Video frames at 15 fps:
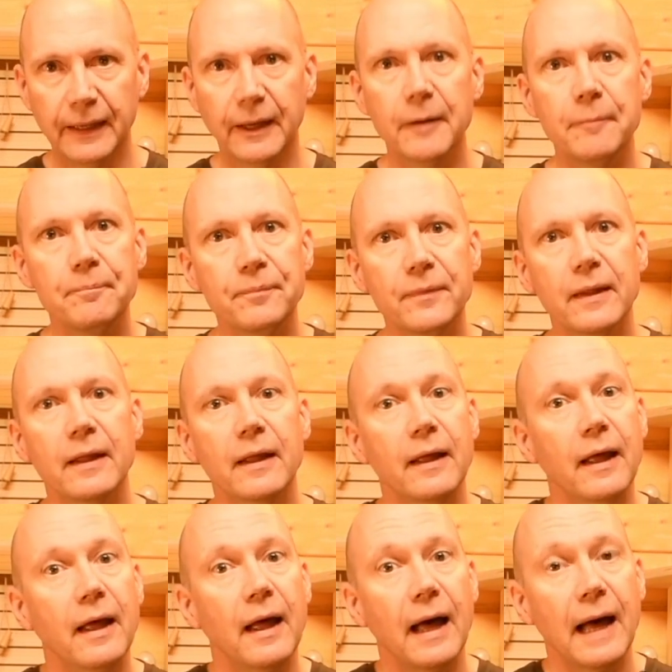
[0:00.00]
here.
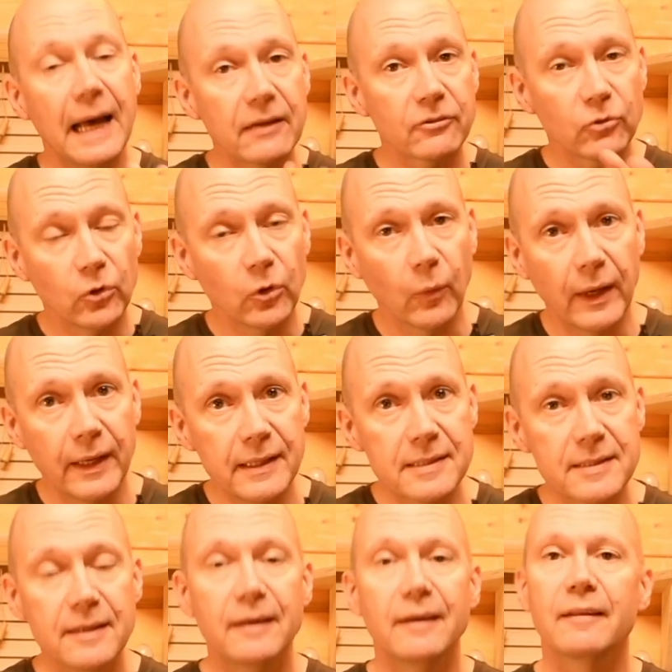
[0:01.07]
As
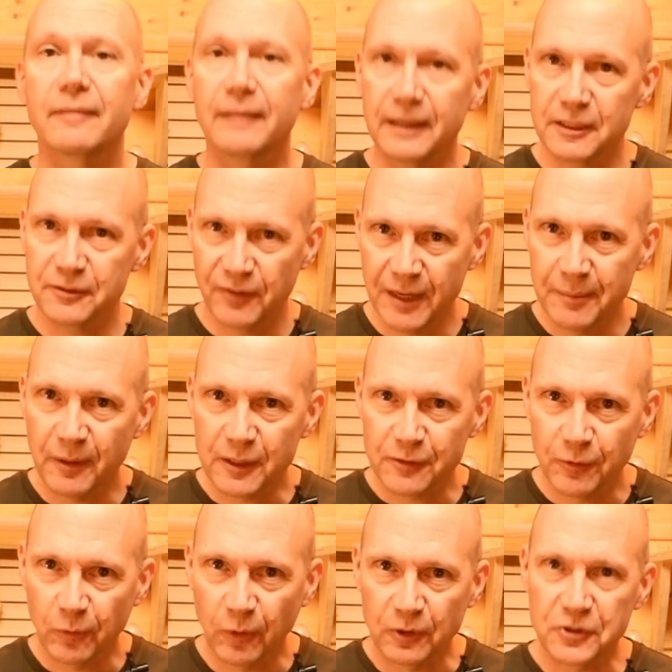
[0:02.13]
always, Thanks very much
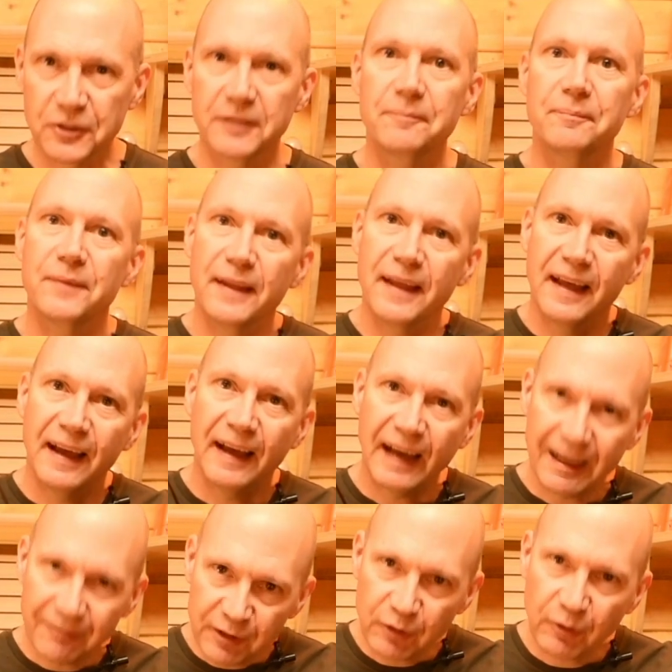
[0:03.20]
for watching.
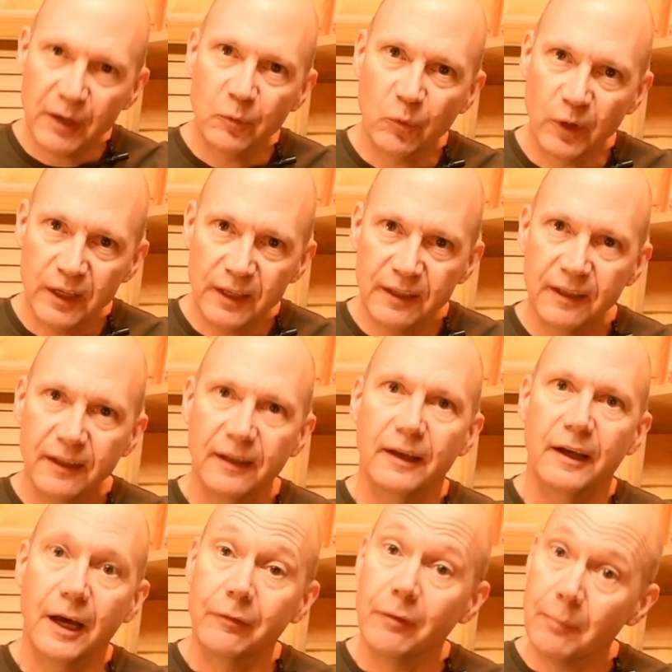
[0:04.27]
Have a great week,
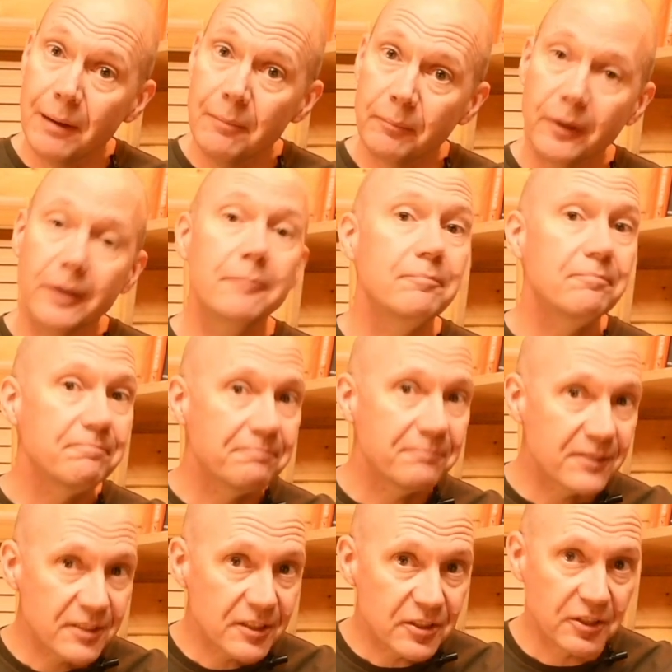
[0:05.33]
and remember
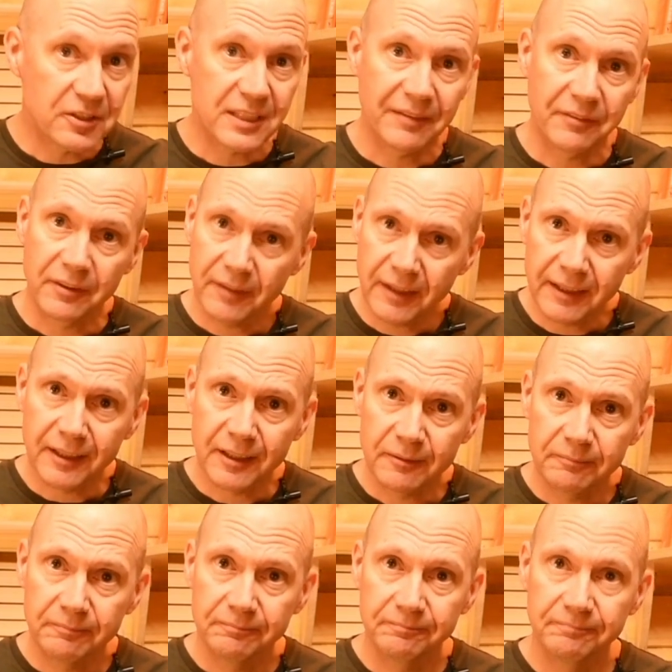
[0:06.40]
to just have a think.
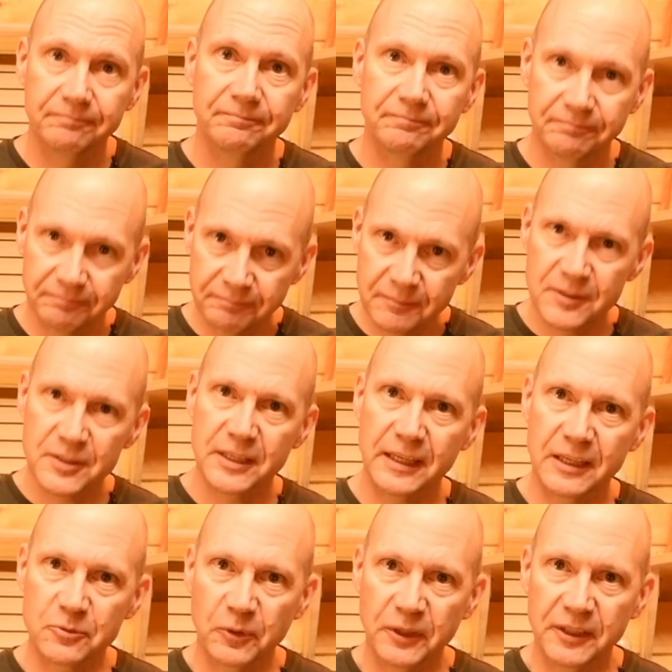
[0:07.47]
See you next